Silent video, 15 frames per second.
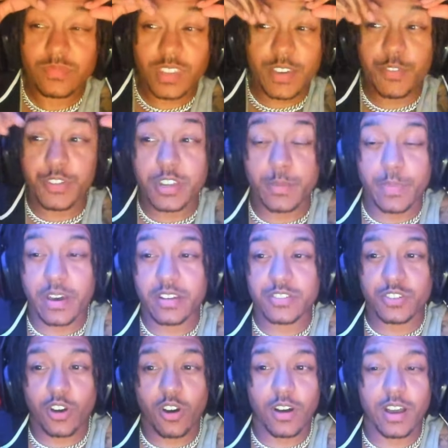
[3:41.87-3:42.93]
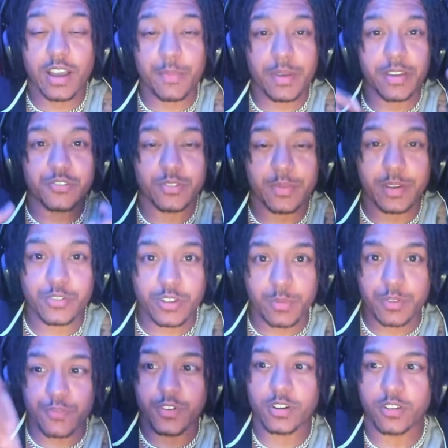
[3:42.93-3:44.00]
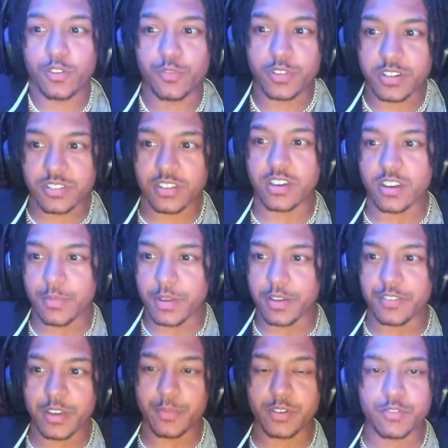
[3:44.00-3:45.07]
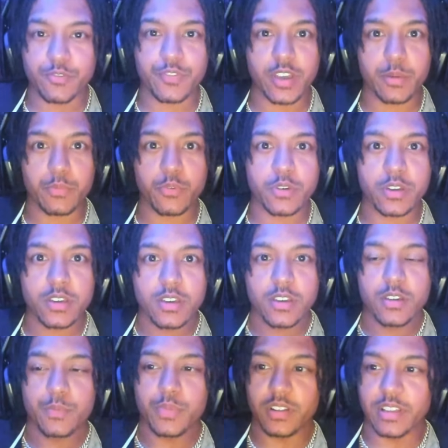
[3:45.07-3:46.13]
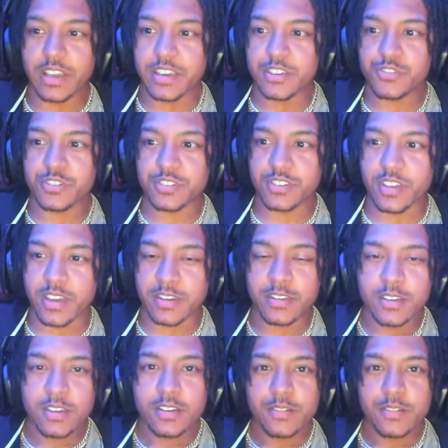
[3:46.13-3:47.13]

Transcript: if you think about it, it's all, I'm not trying to be fucking overly excited. I'm not that big of a fanboy, but like, it's just like,